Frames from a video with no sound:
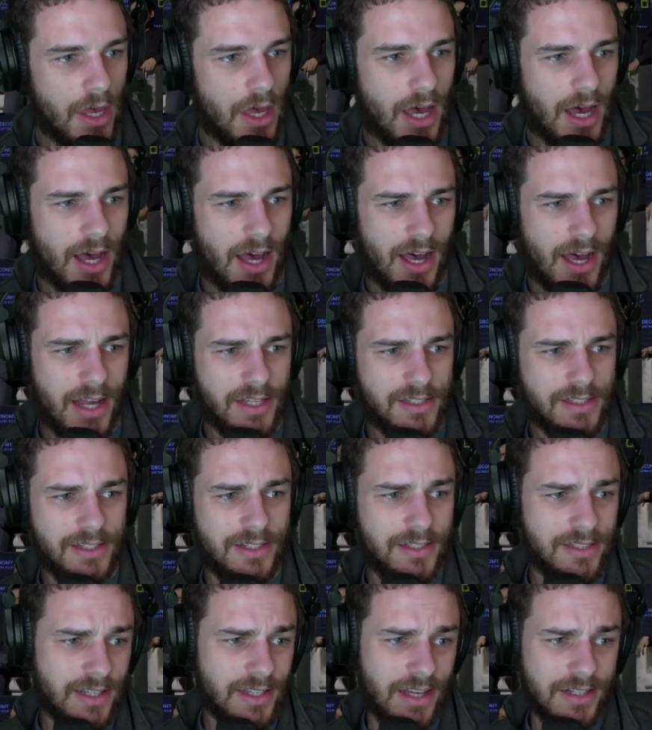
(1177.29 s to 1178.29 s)
It's a
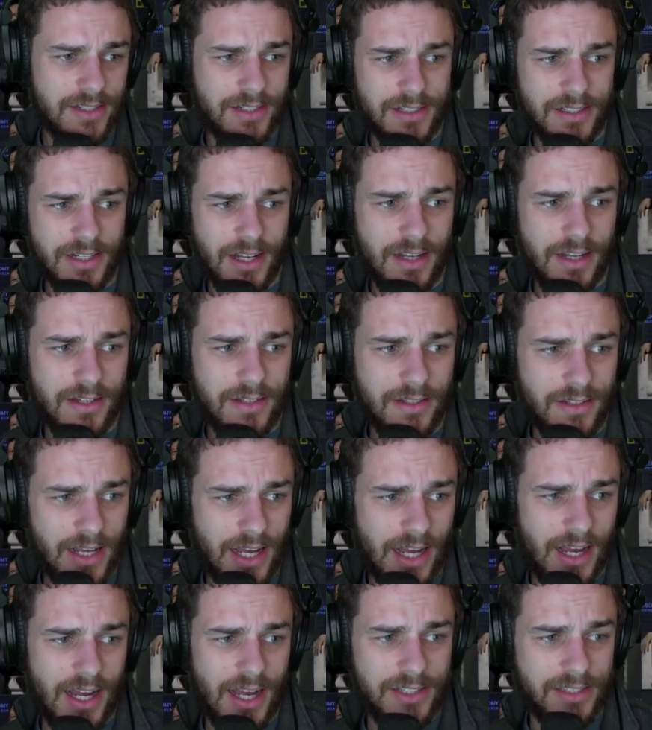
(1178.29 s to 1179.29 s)
discussion channel.
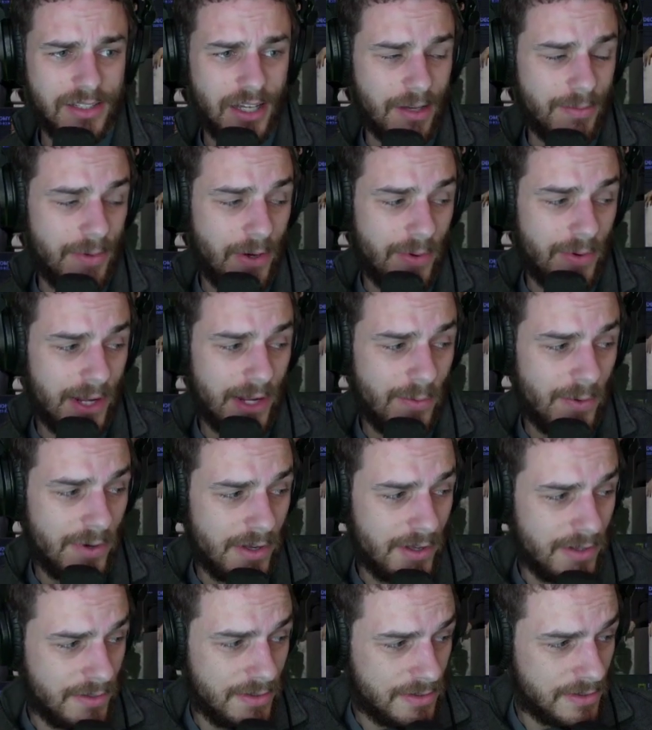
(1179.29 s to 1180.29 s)
I talk about what I
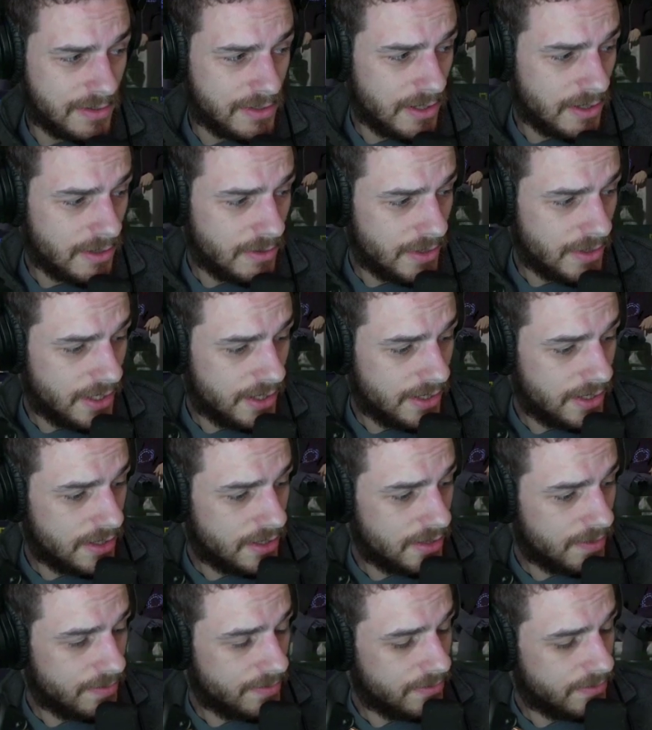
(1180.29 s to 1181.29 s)
want.
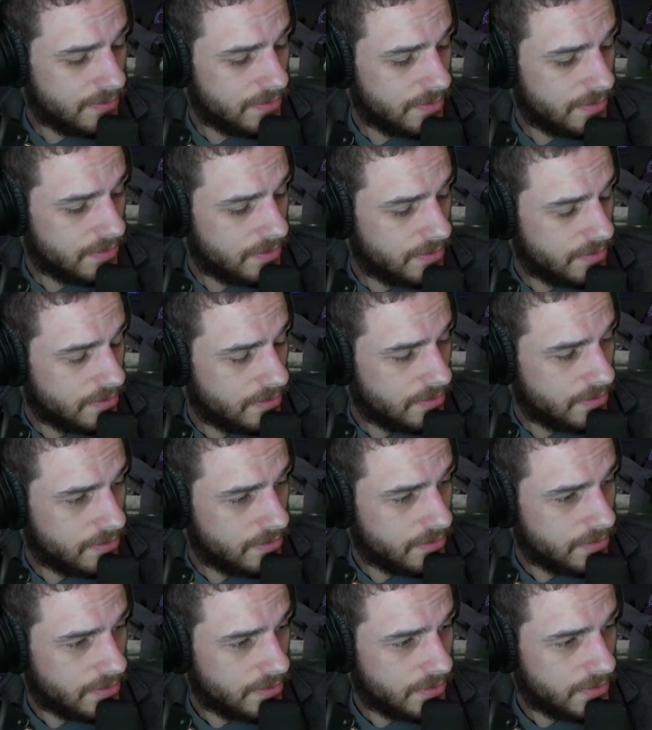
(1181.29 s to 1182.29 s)
So
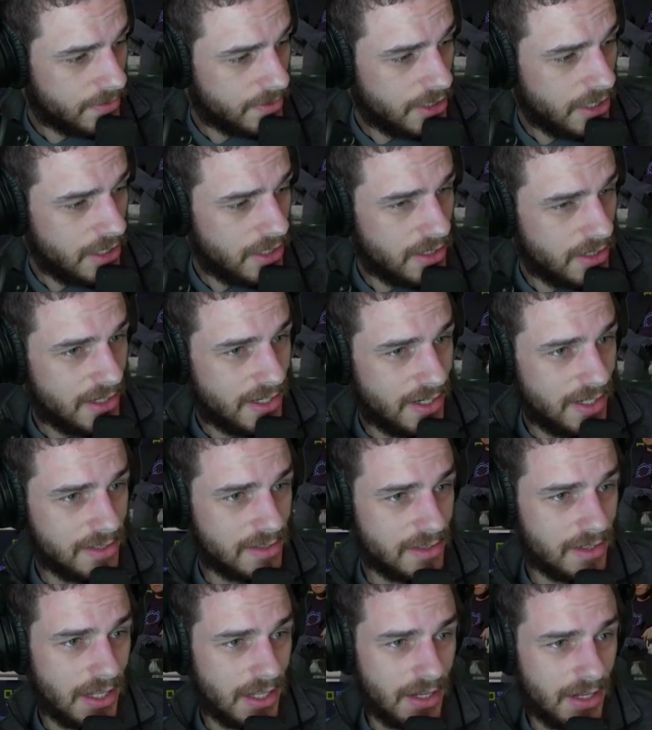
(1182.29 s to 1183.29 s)
yeah, it is
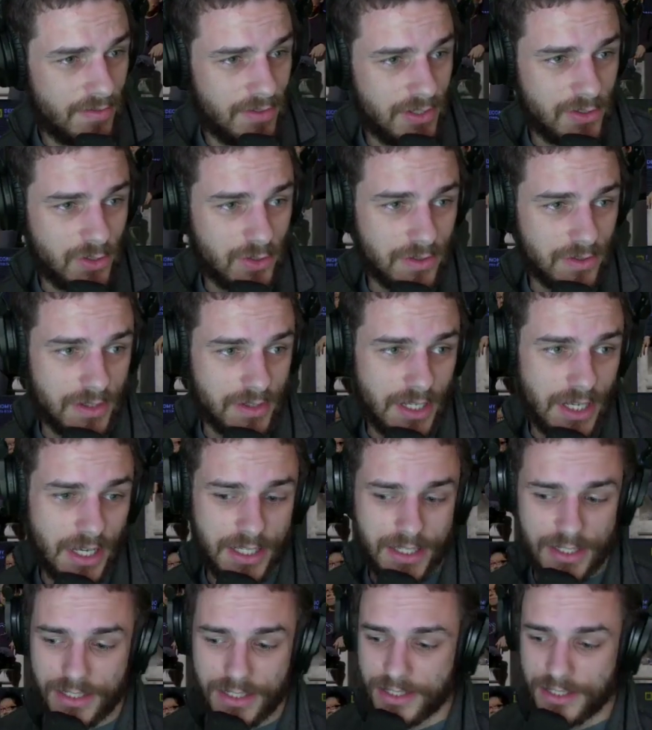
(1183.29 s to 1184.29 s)
a lot of it.
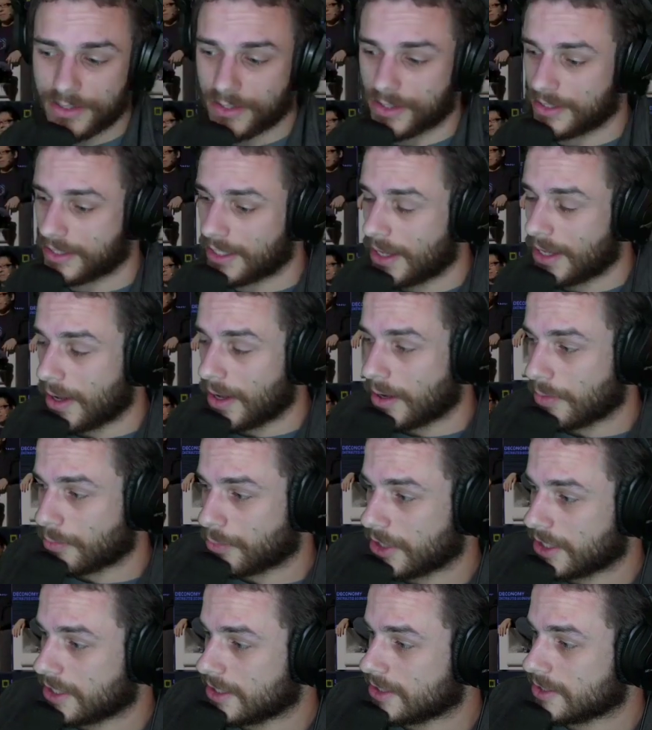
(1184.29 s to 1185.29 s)
The
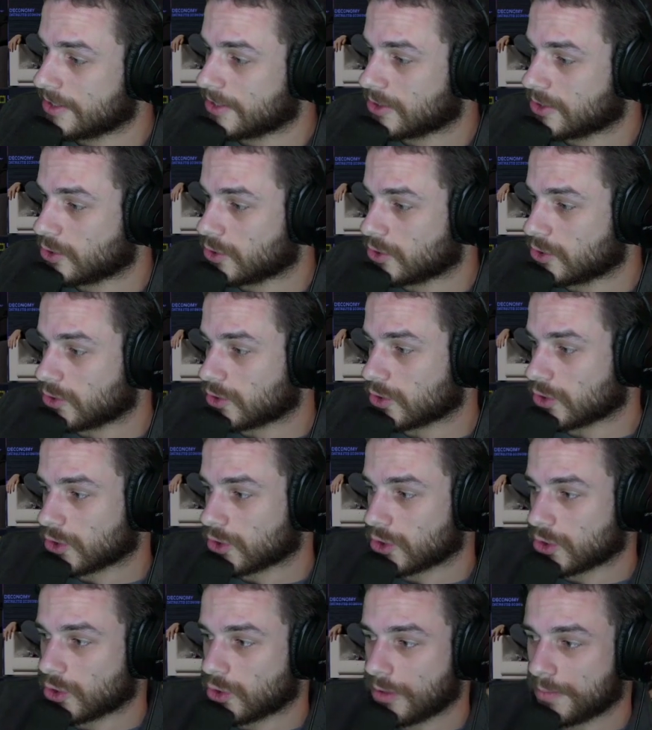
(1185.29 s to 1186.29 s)
breaking
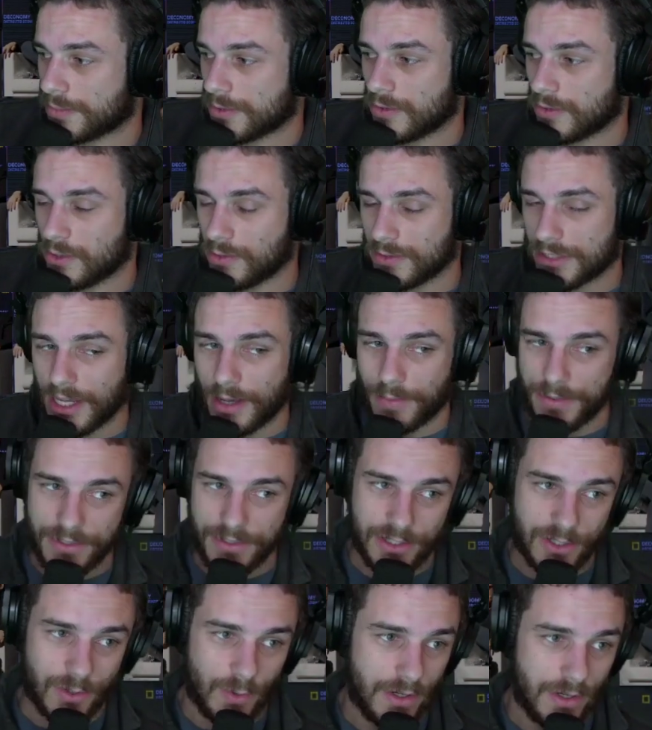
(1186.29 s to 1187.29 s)
crypto news happens
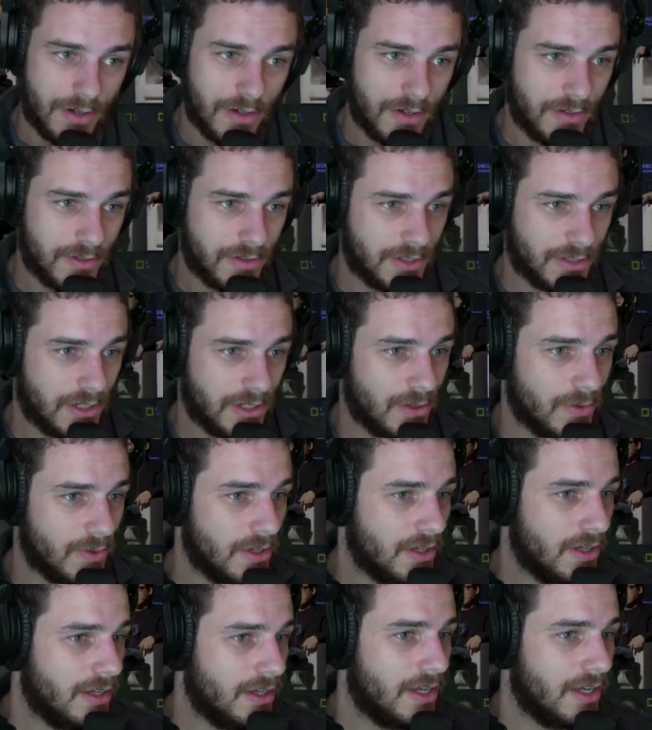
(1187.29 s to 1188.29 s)
on Twitter. So
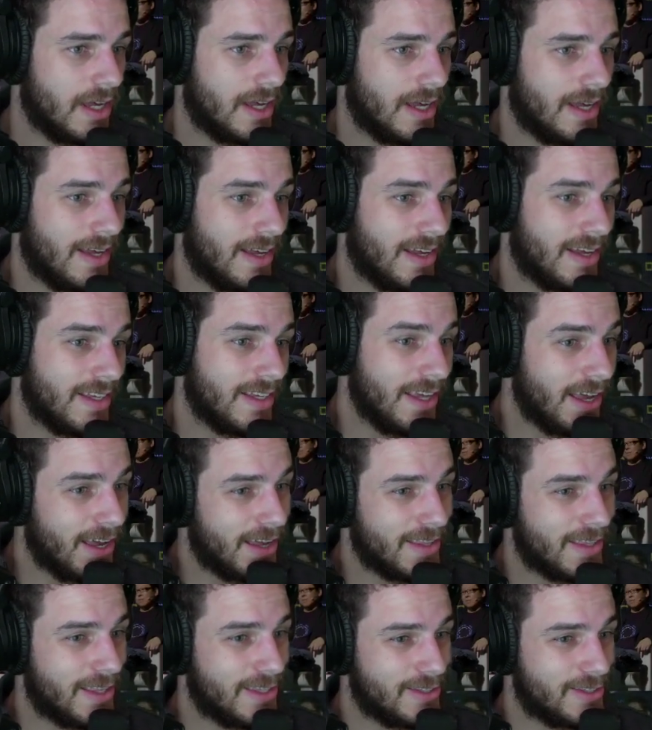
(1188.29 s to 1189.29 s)
yeah,
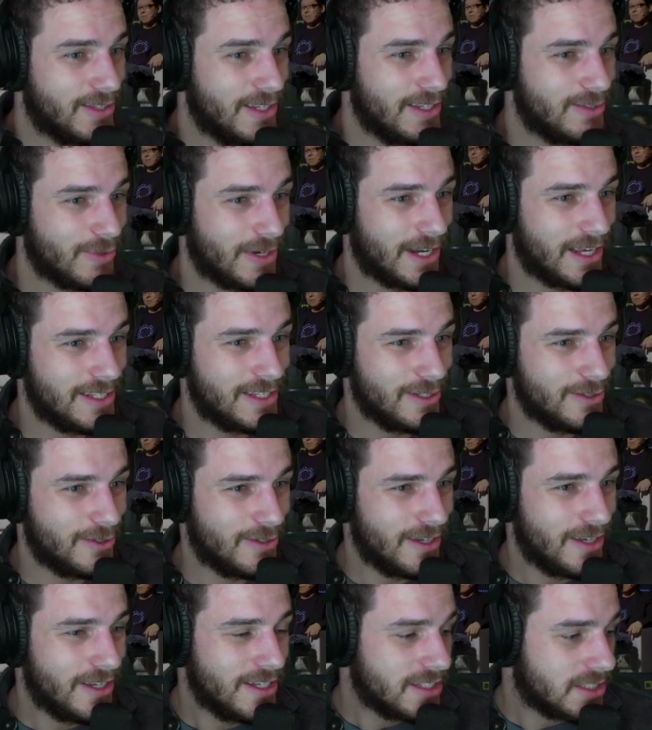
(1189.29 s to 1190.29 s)
that is what I do.
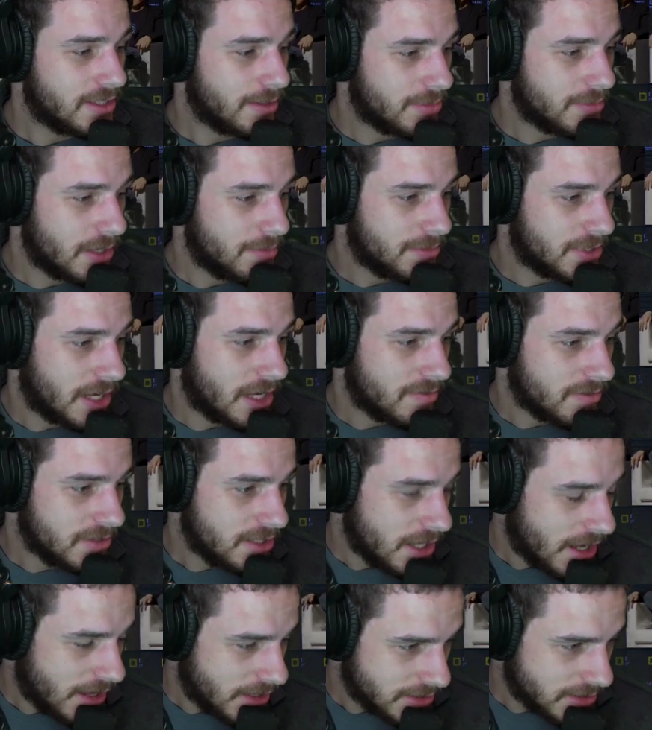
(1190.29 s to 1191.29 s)
Sometimes I have
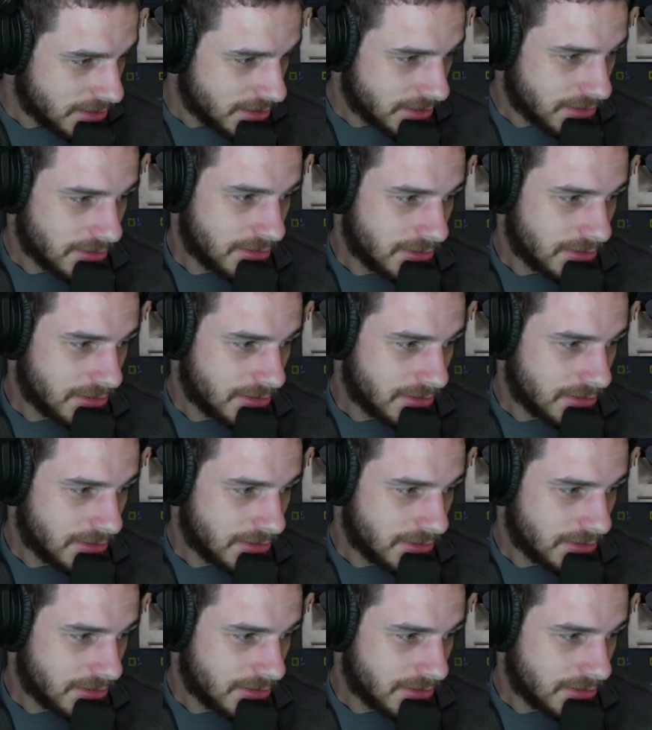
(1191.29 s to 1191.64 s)
guests.